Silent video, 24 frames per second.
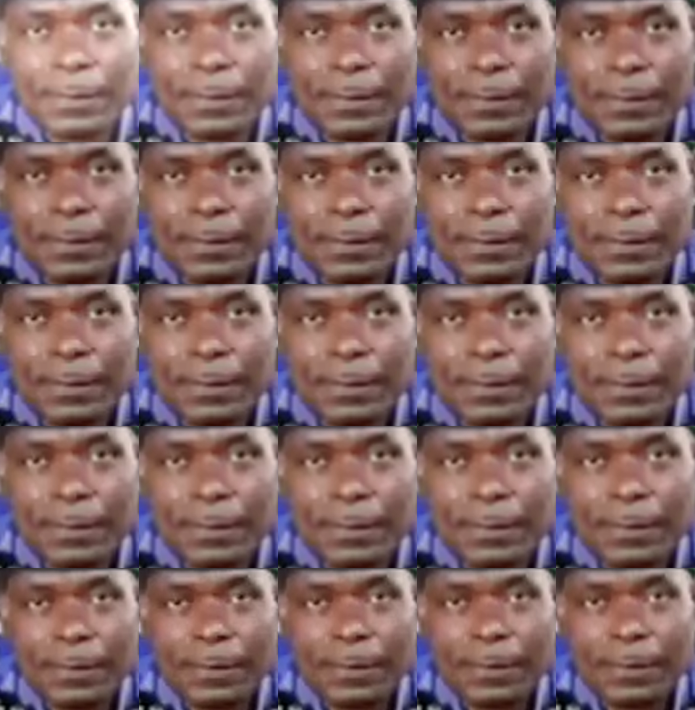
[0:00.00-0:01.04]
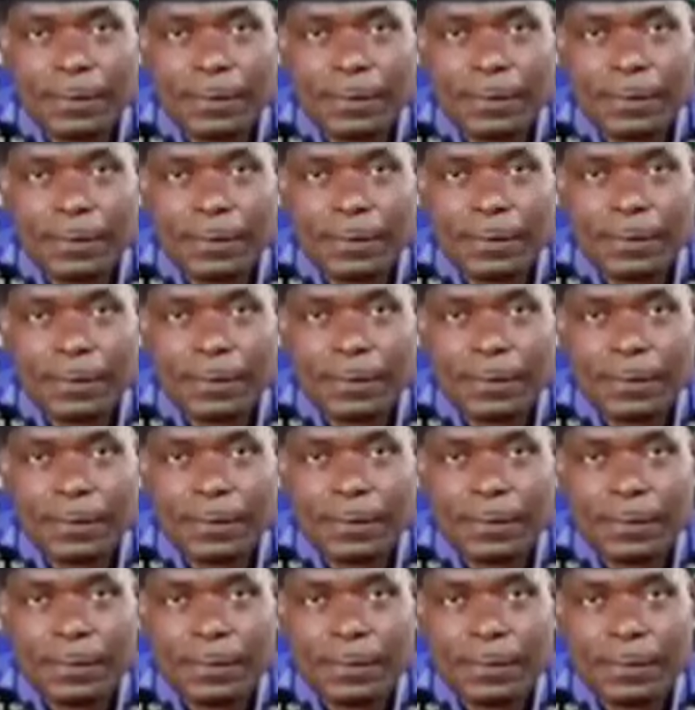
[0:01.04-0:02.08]

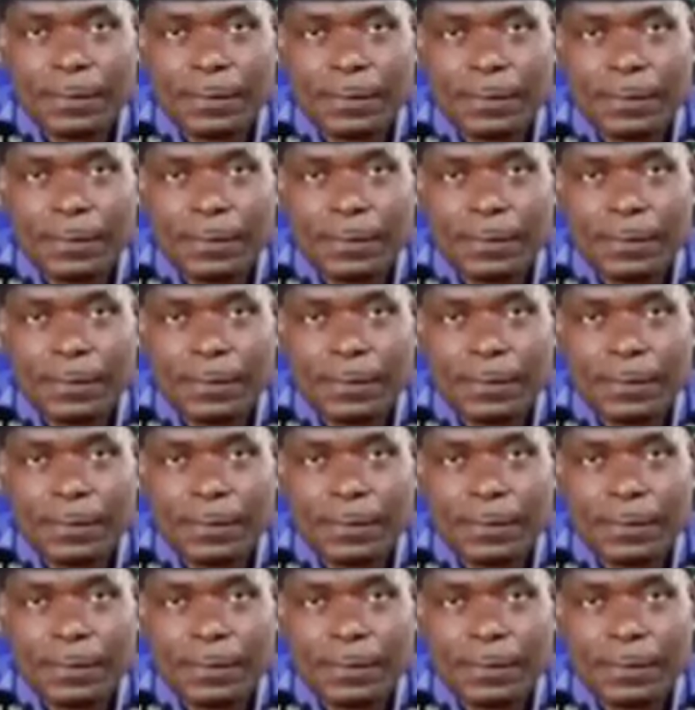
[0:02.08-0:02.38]
Nobody speaks.